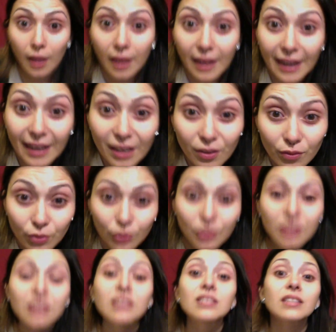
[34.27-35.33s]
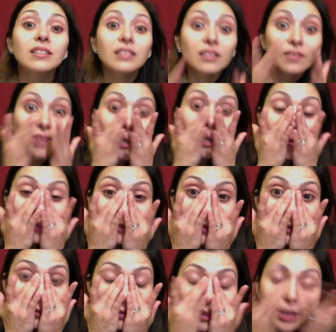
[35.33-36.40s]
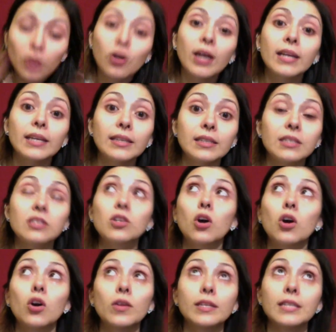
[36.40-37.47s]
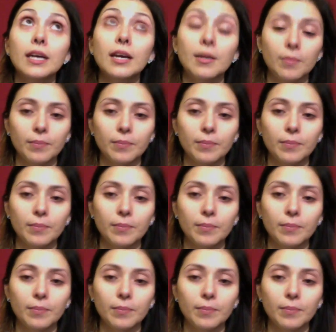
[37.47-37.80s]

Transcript: And I have really sensitive eyes, so they cry like this all the time.